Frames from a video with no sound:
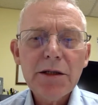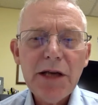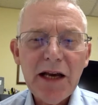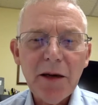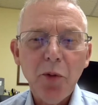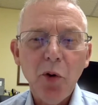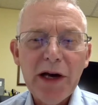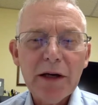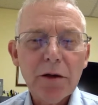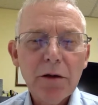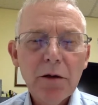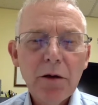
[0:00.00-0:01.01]
data point,
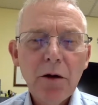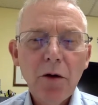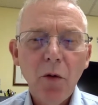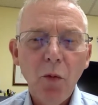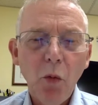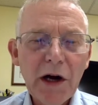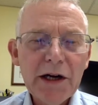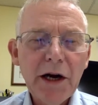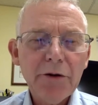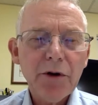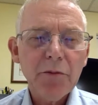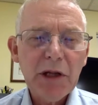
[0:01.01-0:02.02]
100